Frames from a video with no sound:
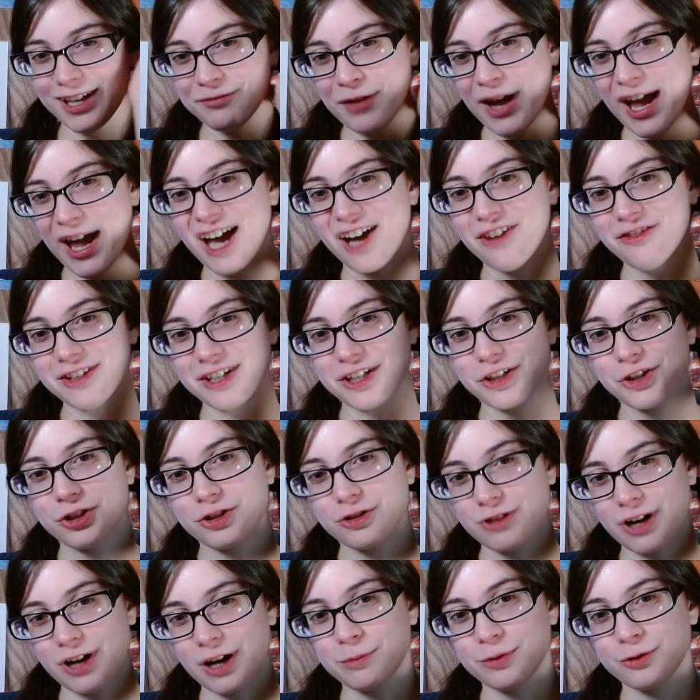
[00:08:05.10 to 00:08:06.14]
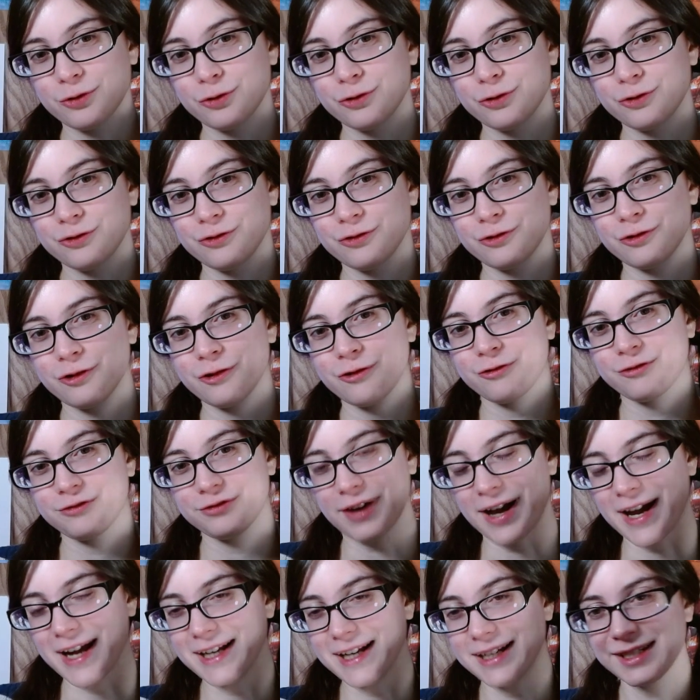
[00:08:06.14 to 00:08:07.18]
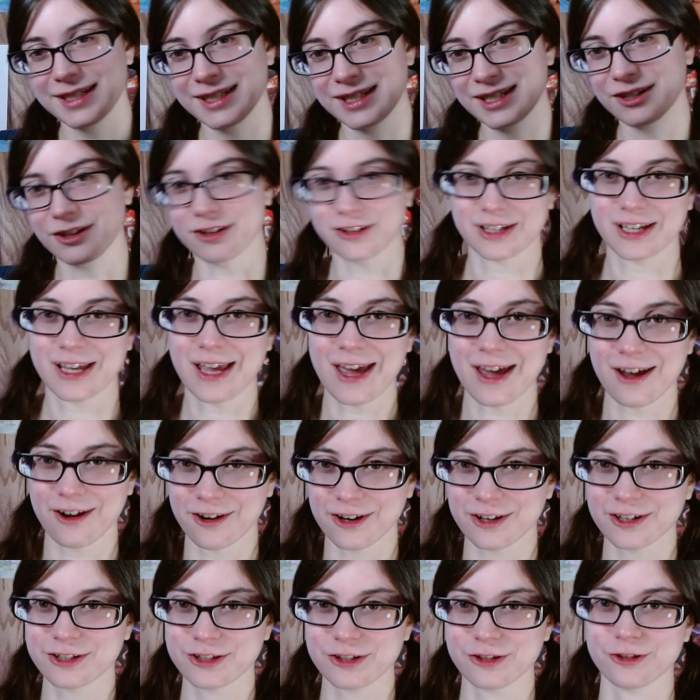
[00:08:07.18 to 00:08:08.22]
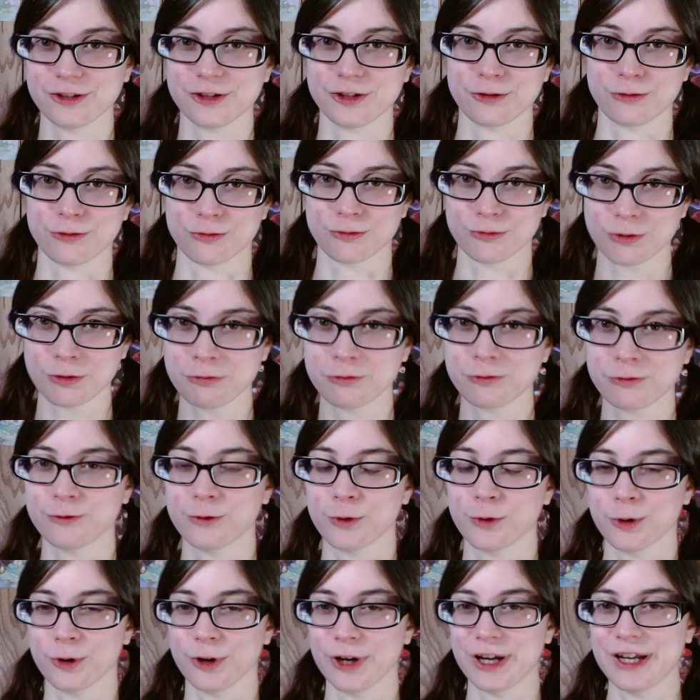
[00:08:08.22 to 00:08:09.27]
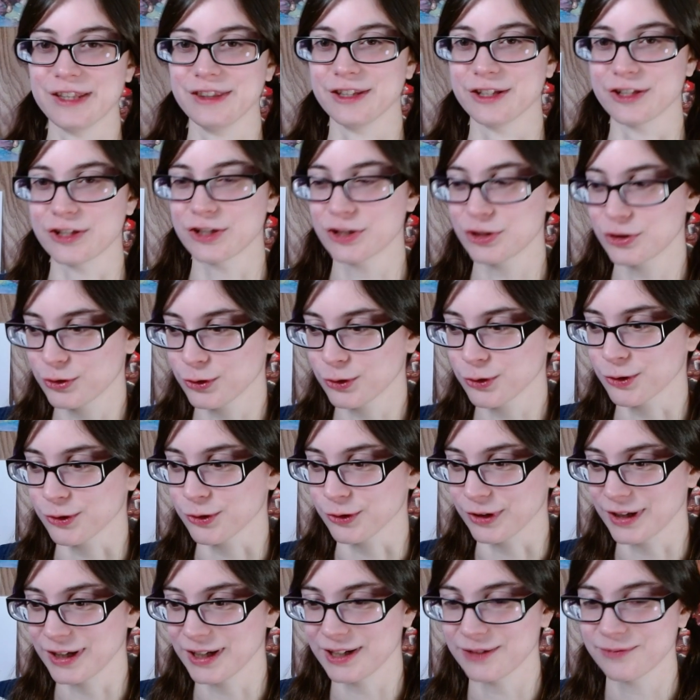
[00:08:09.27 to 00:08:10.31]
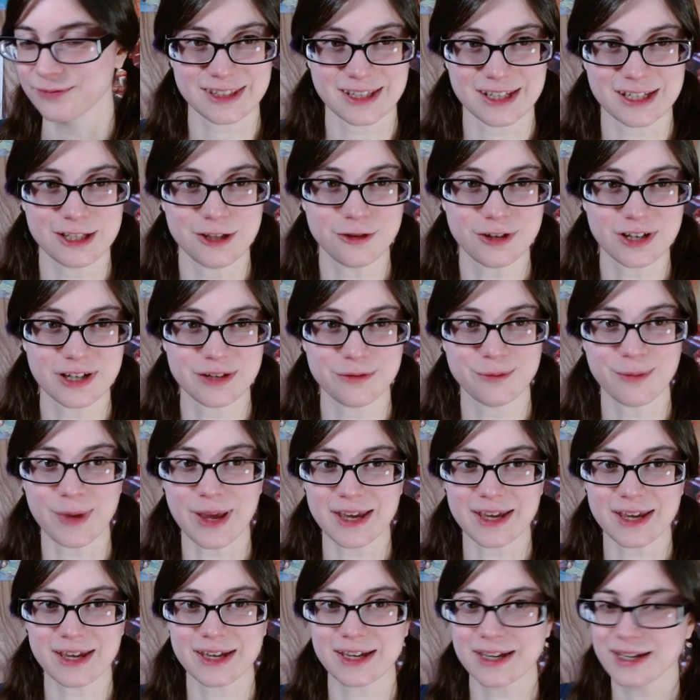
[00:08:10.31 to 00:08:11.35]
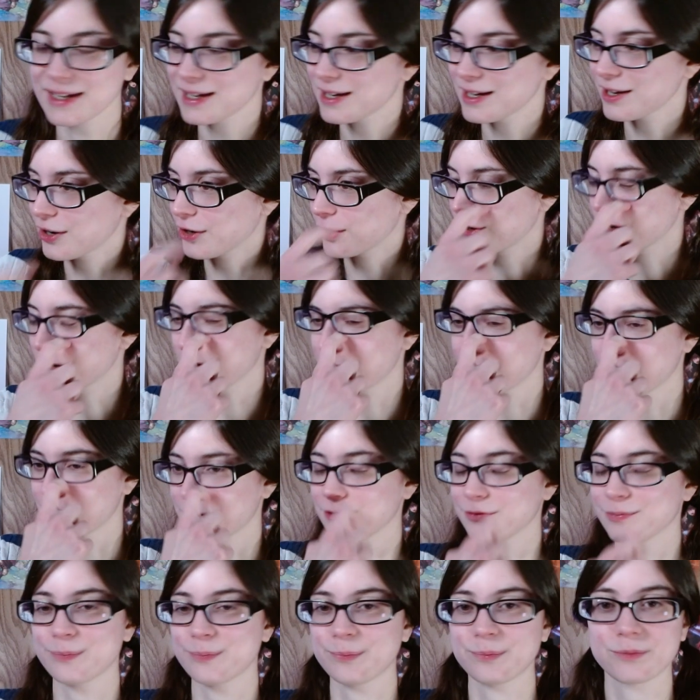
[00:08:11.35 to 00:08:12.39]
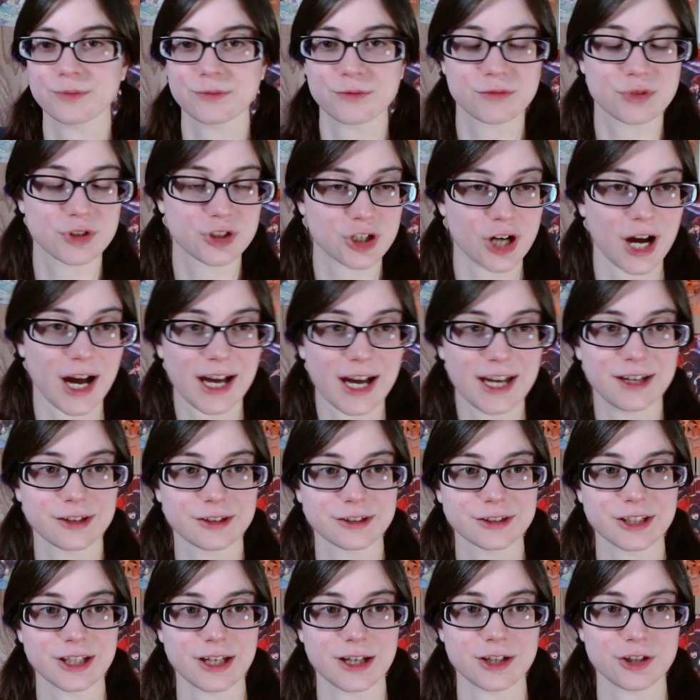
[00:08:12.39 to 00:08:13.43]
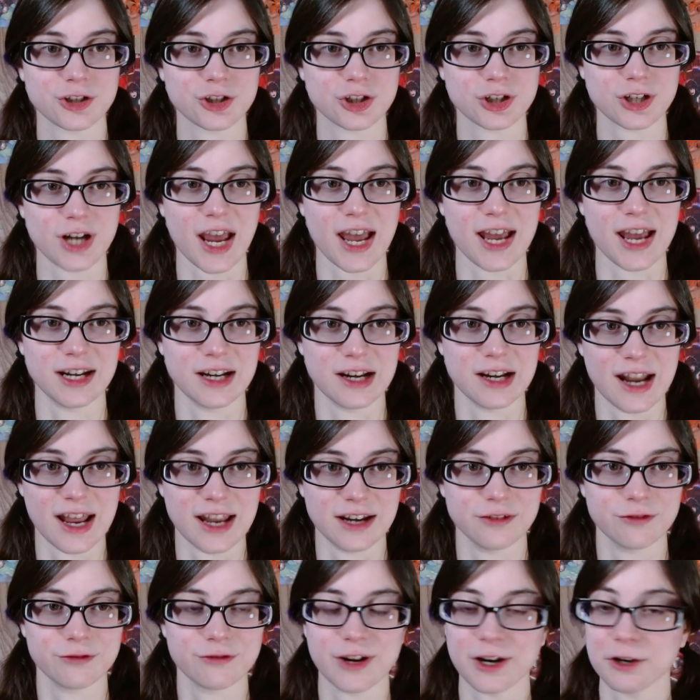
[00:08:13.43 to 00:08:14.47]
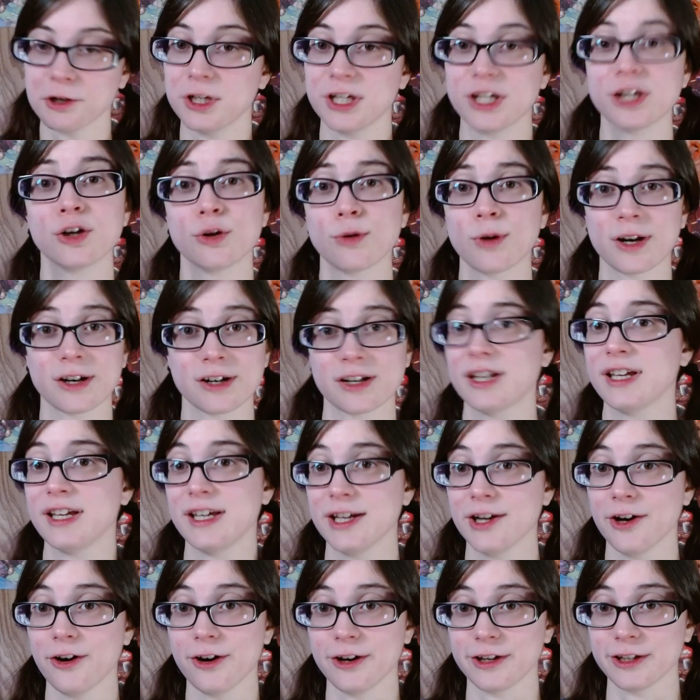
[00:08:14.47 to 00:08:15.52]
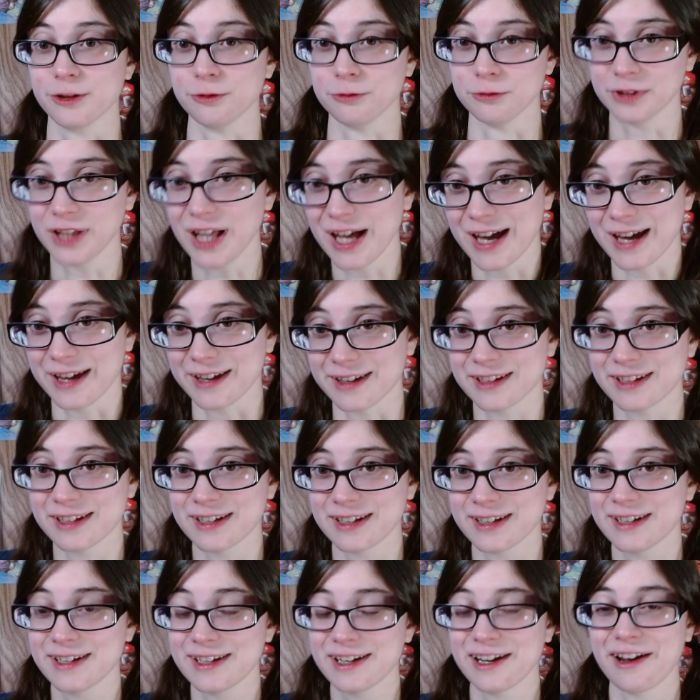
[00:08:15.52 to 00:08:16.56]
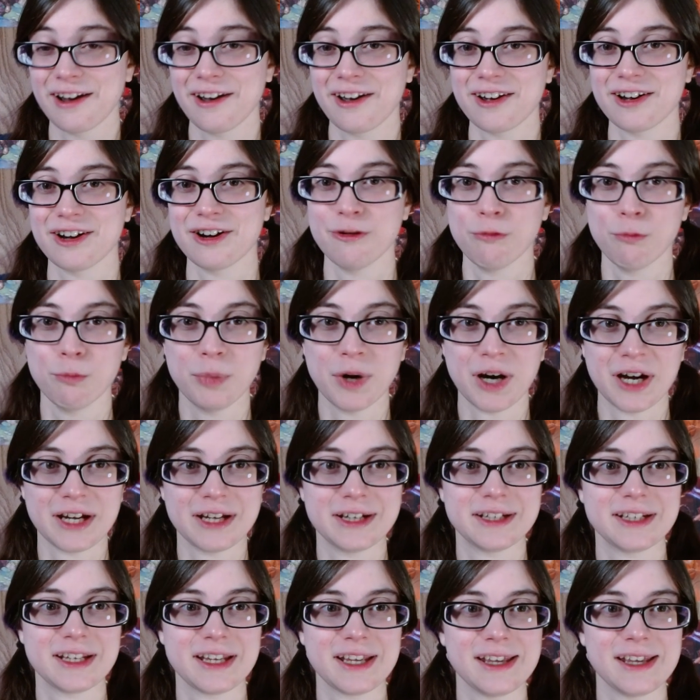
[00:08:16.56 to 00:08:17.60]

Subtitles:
having trouble finding a character to root for in the story. You can make her childish and very quirky all you like, but